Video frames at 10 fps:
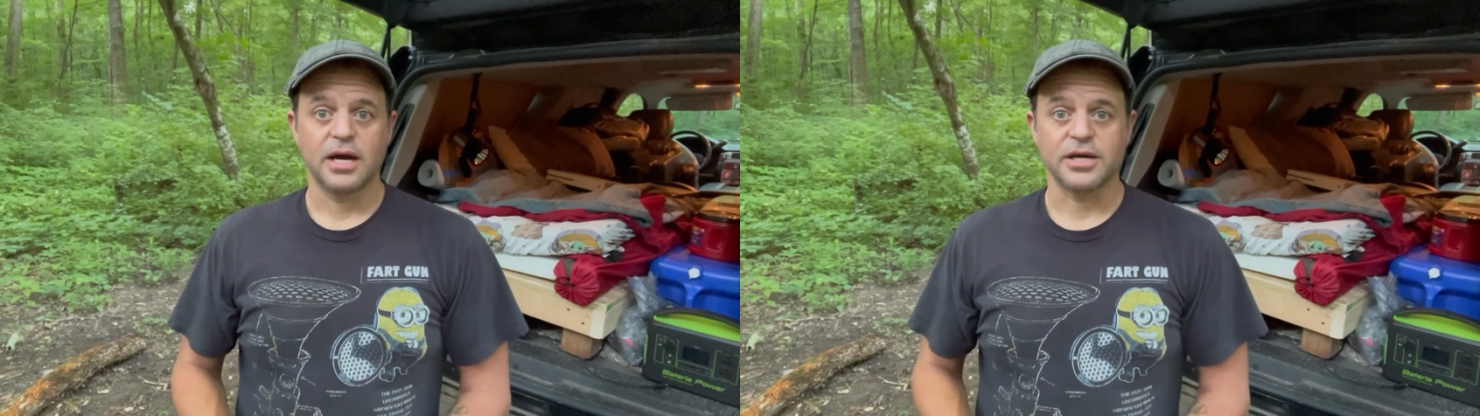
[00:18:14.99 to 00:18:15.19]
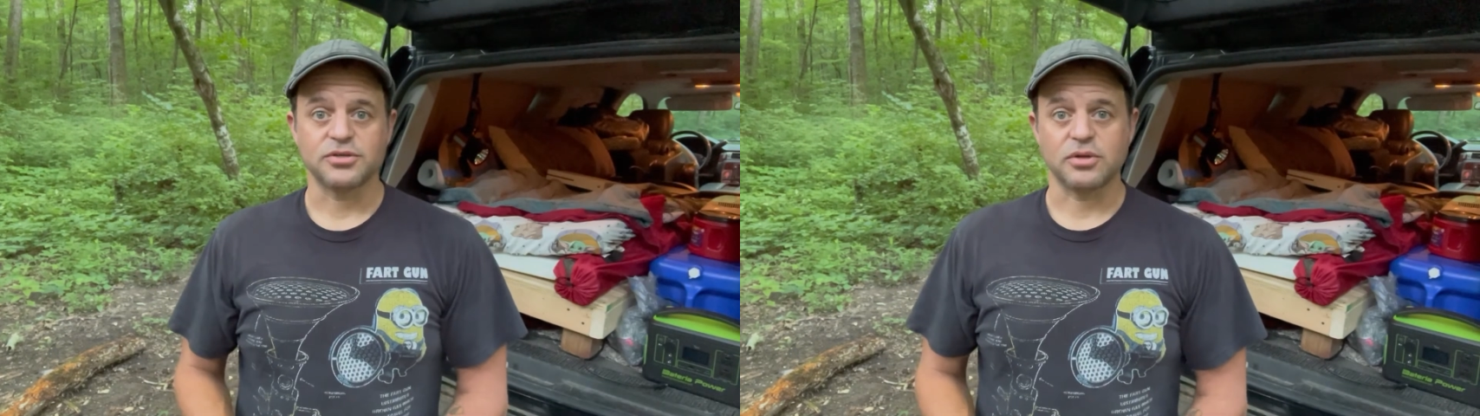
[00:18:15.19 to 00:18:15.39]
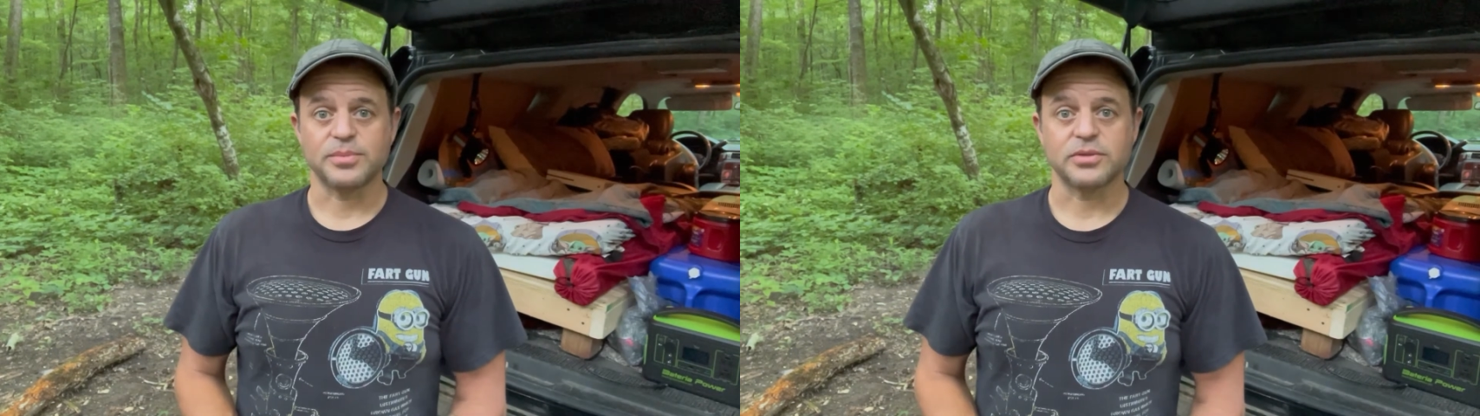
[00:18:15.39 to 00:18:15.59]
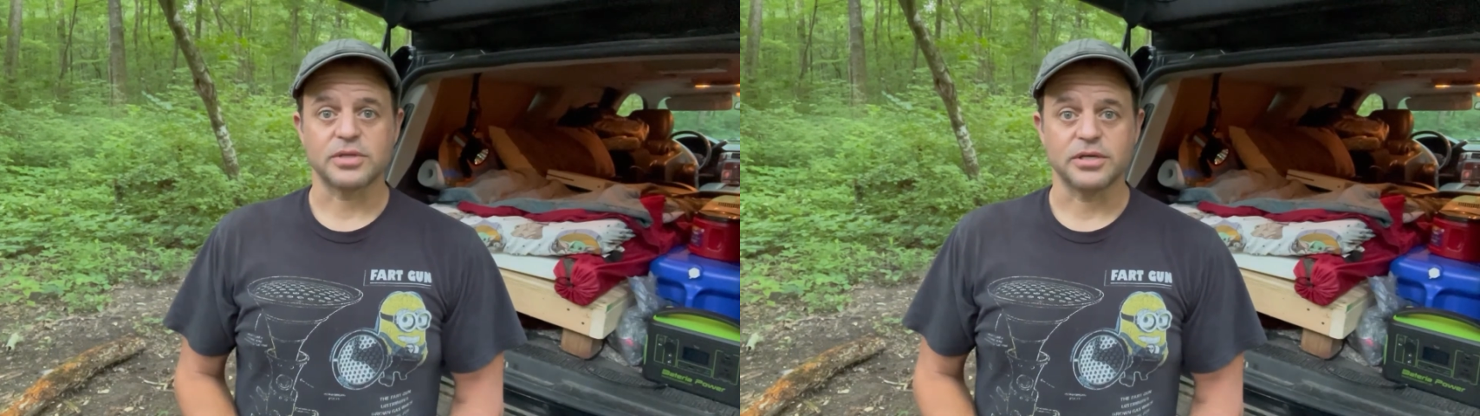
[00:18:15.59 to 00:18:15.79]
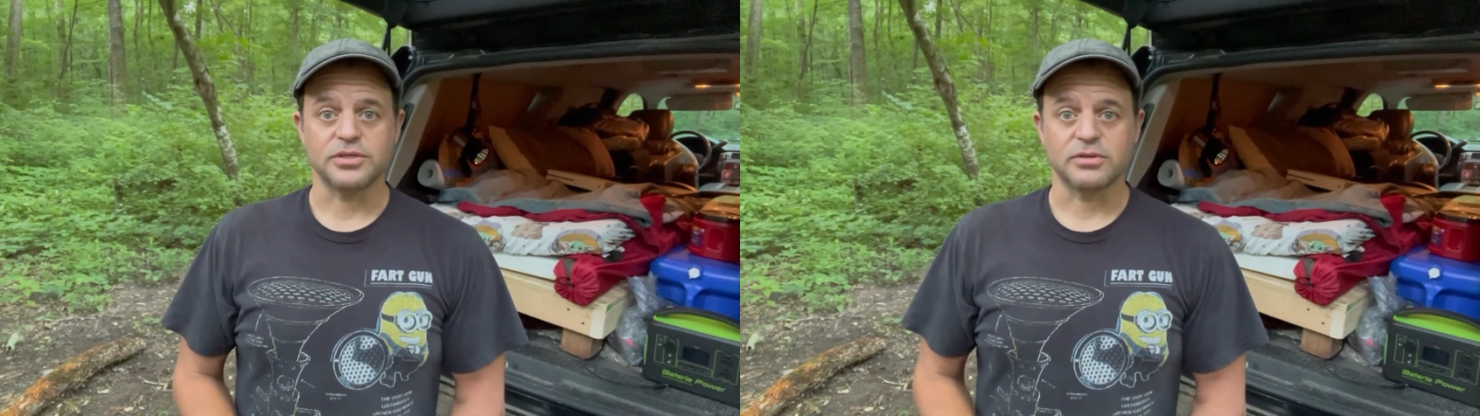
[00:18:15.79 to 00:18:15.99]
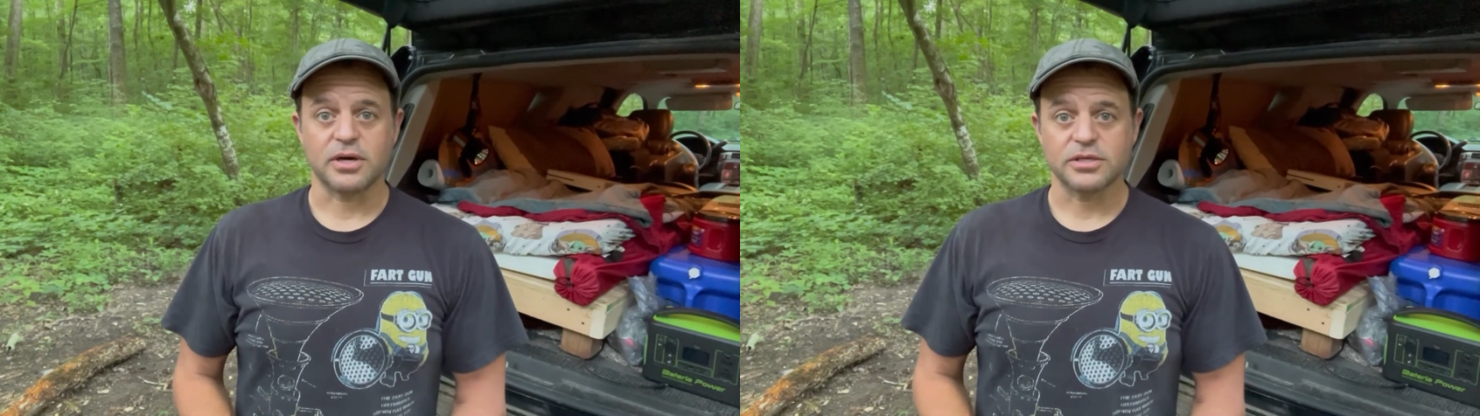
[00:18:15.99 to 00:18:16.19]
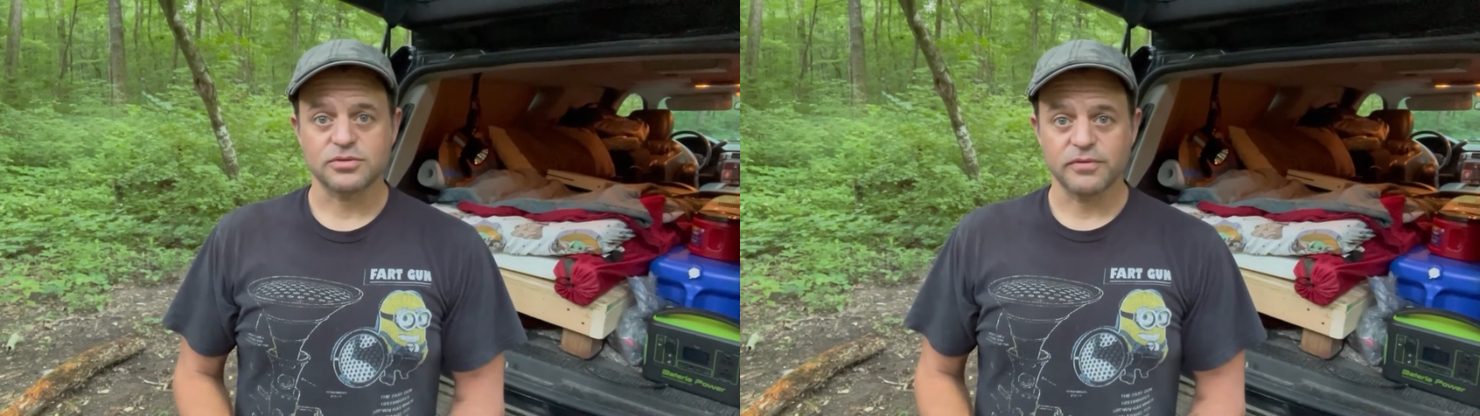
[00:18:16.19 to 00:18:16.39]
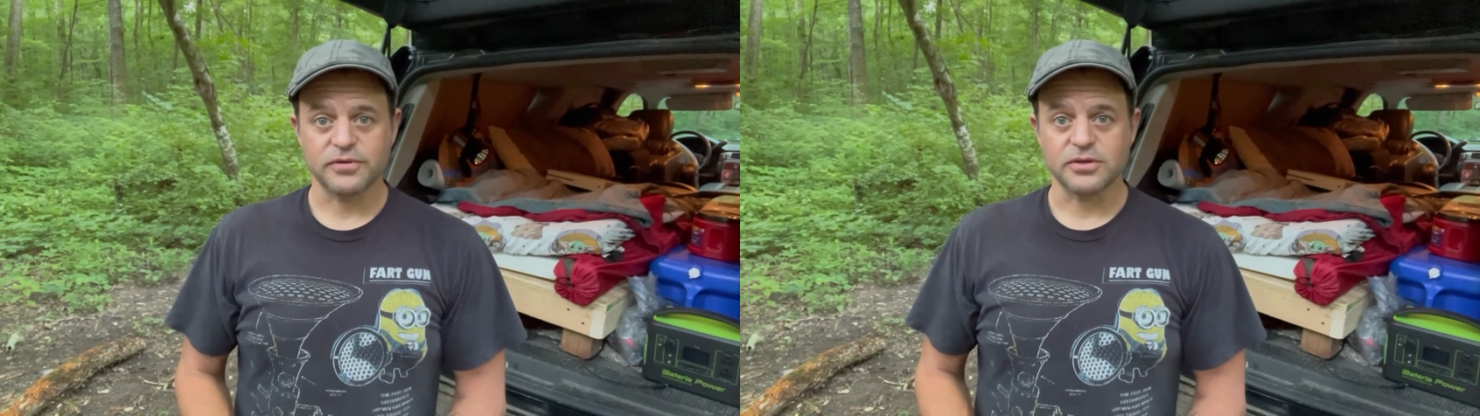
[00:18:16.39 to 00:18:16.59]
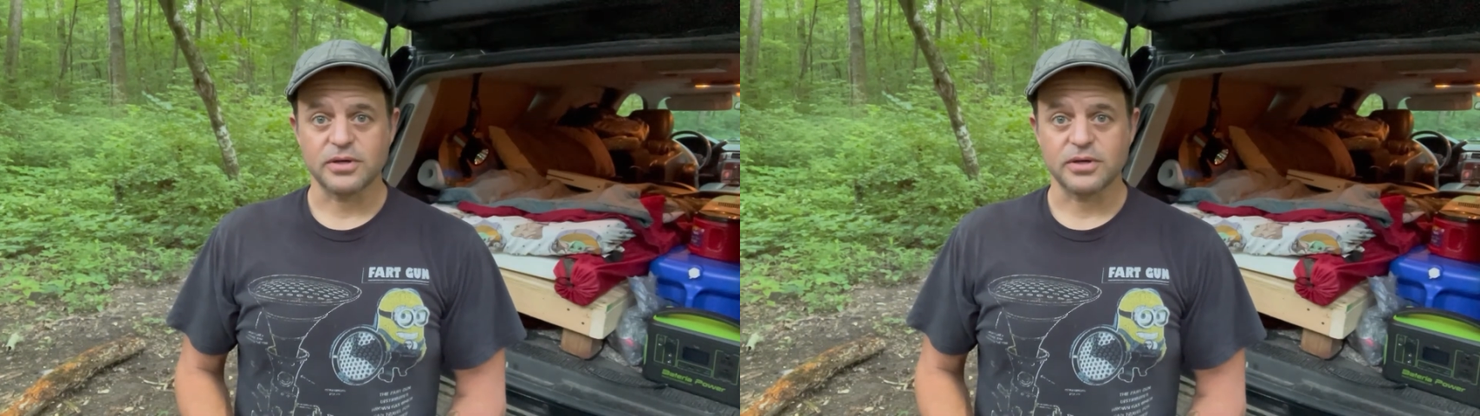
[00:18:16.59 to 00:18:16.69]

I told him I was going to do an honest review.